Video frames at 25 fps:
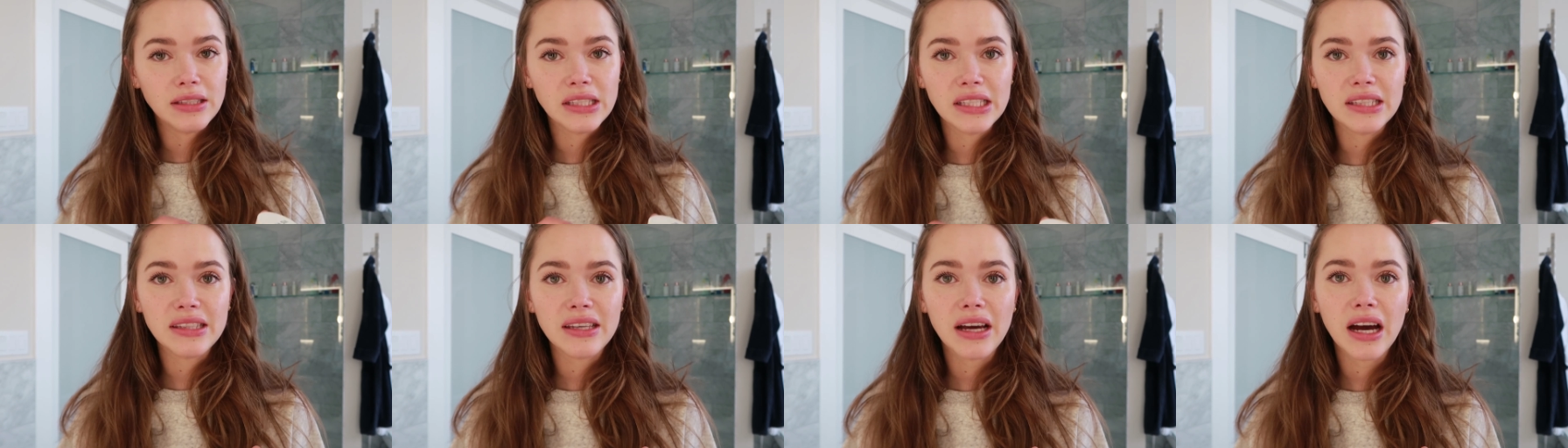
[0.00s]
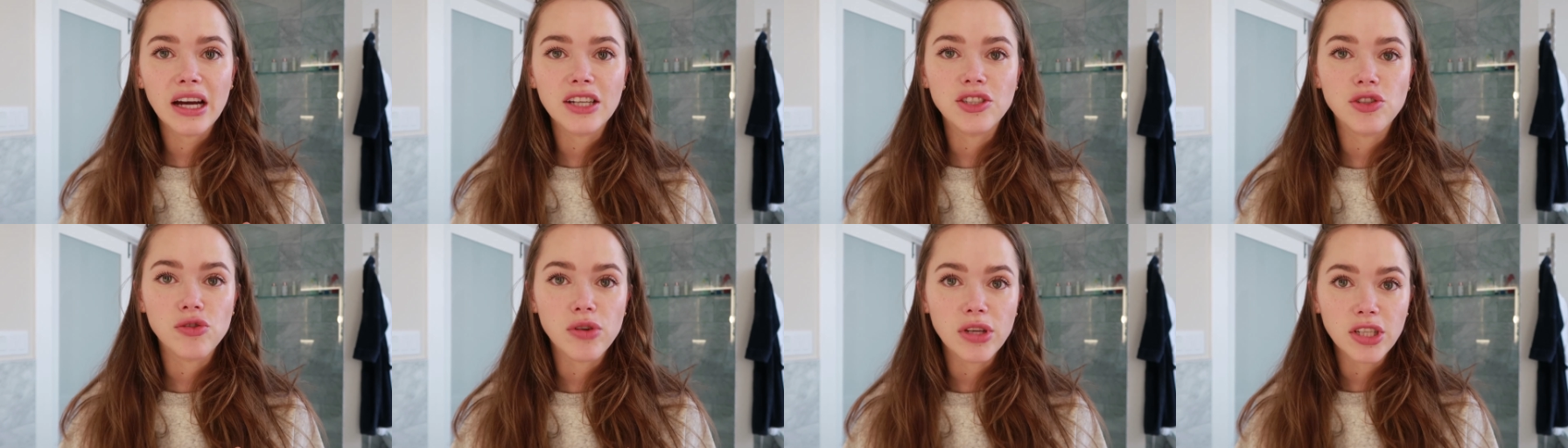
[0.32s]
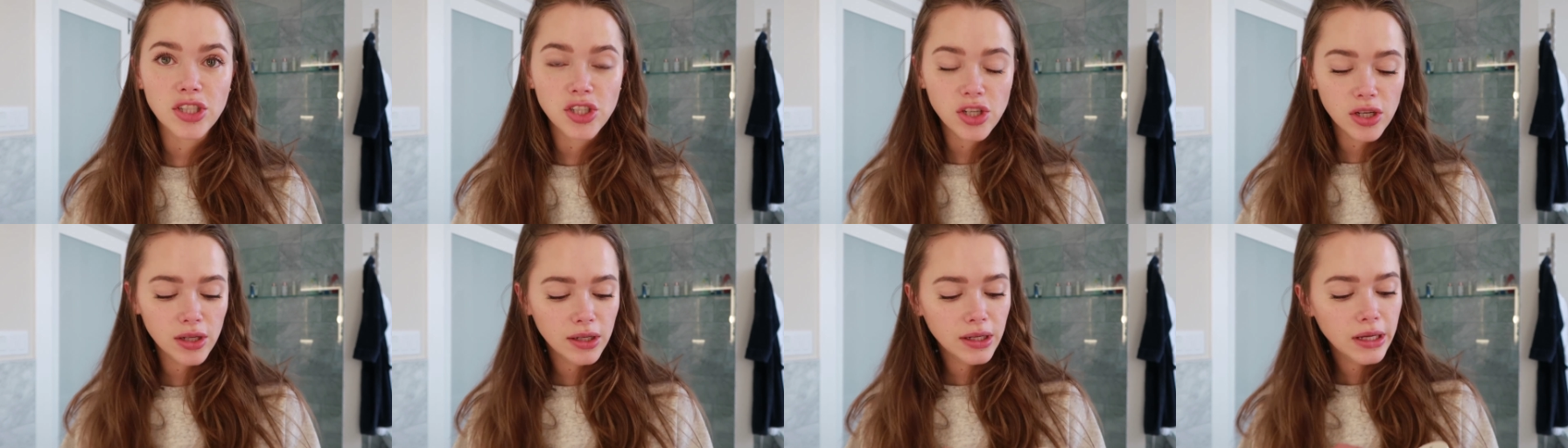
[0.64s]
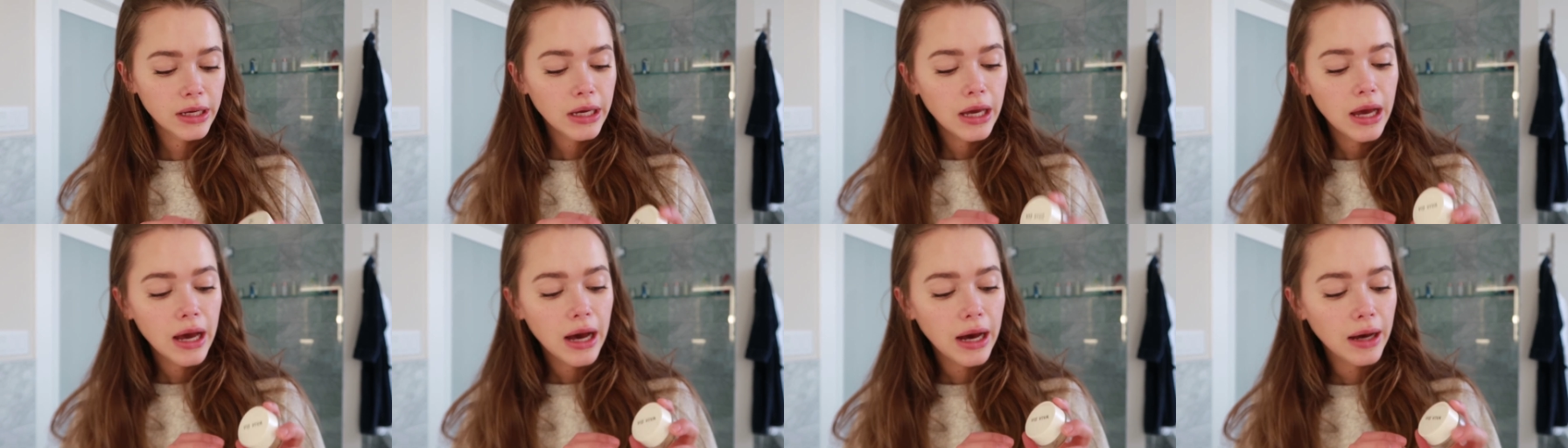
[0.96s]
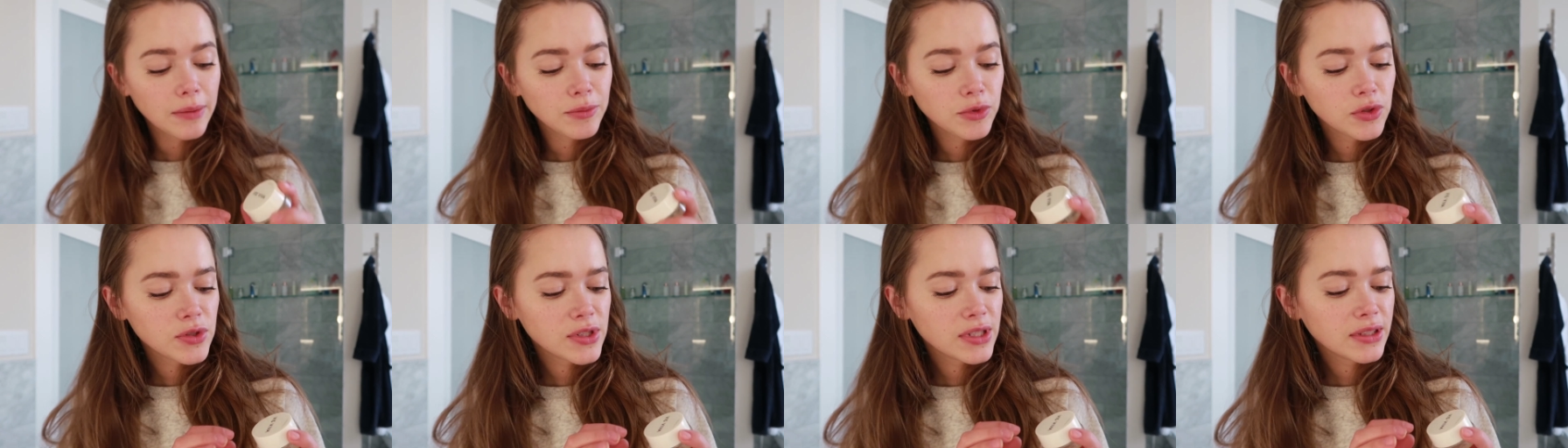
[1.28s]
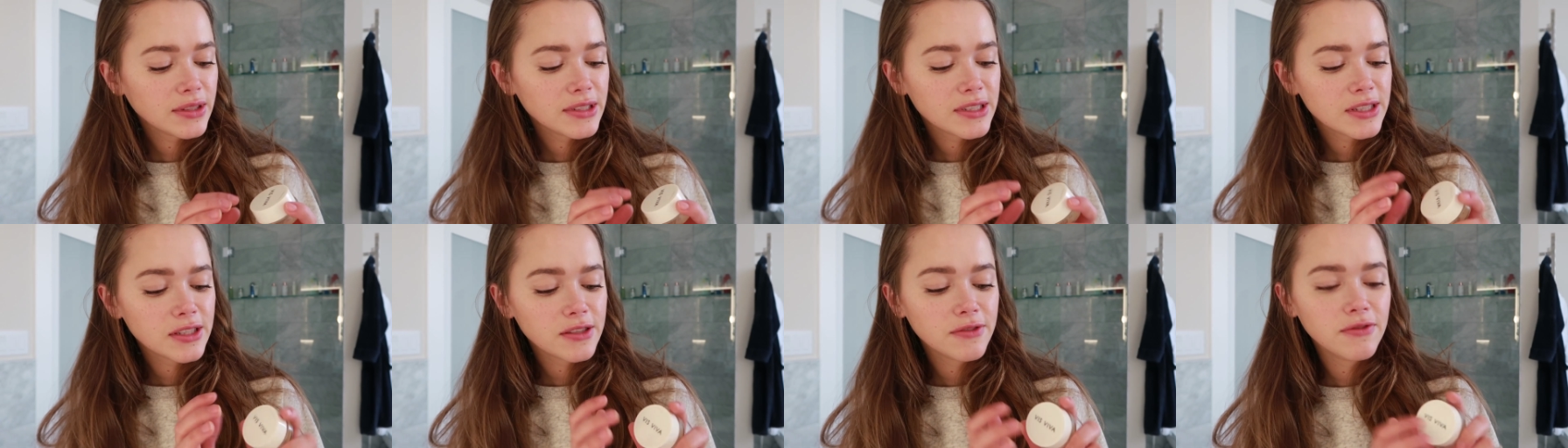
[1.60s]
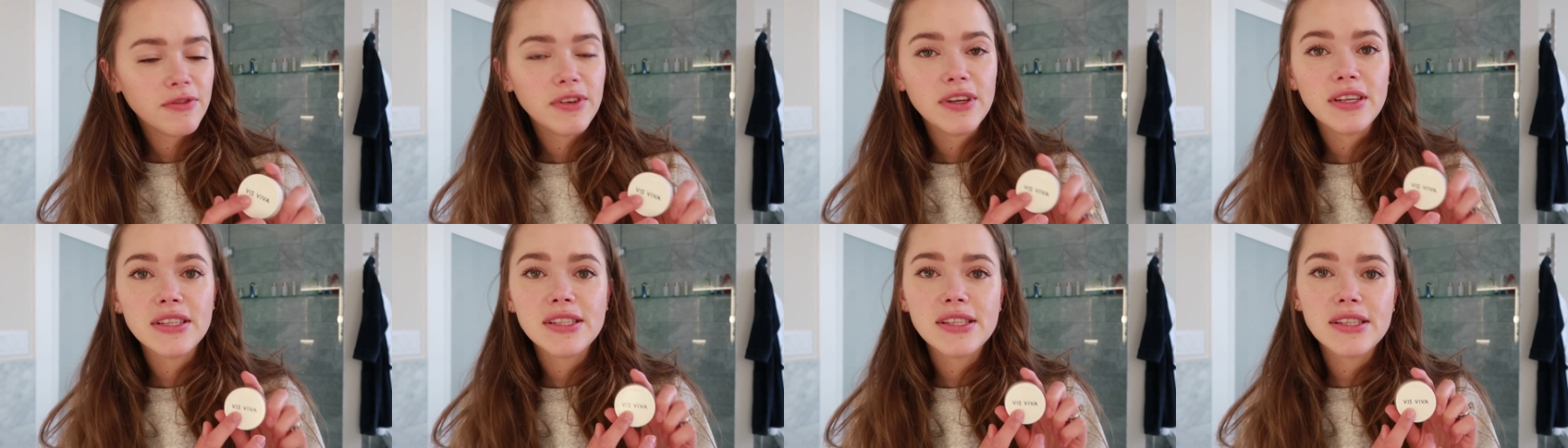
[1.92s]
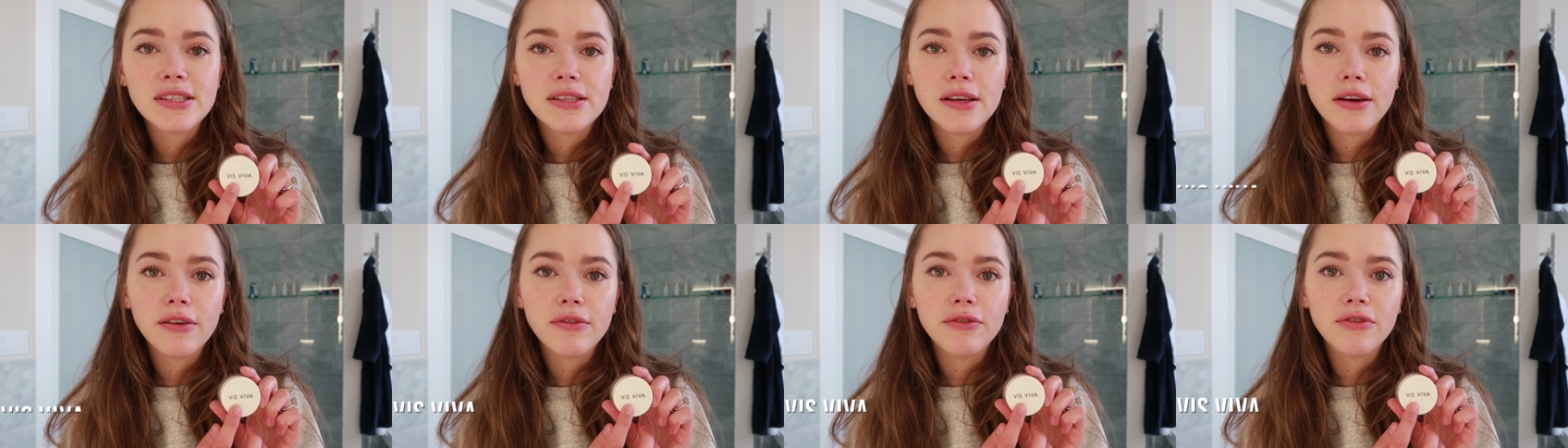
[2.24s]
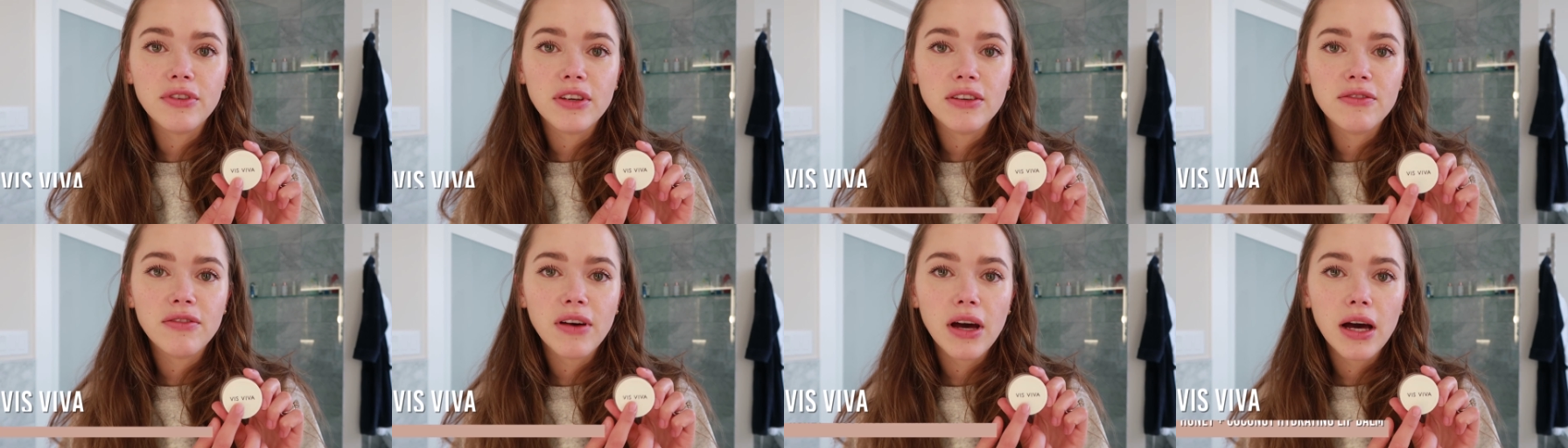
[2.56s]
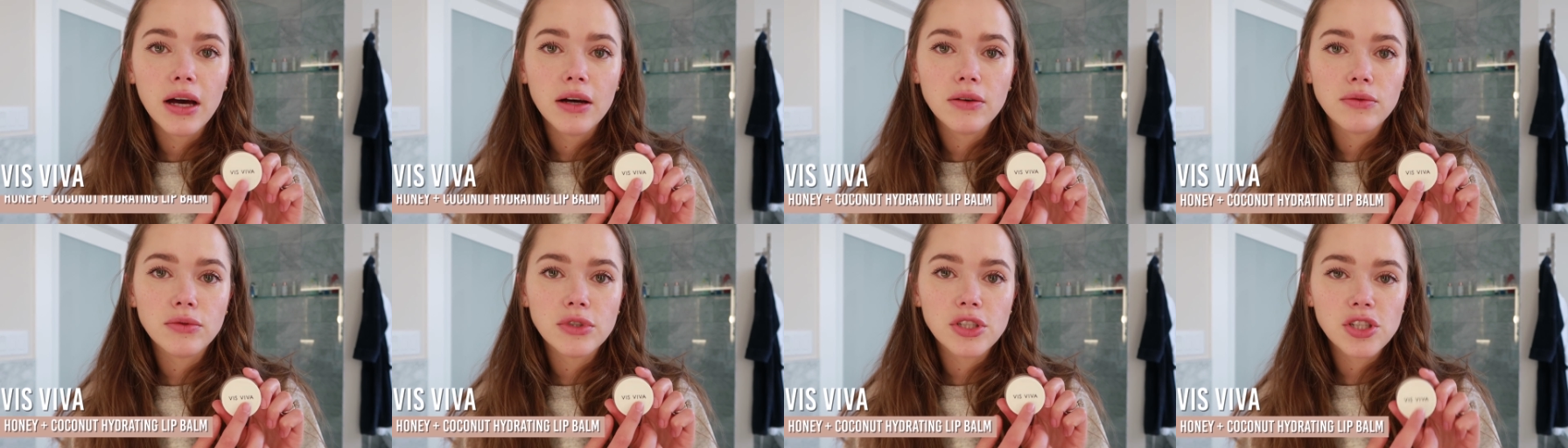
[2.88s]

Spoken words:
need the hydration. I'm using this Vis Viva,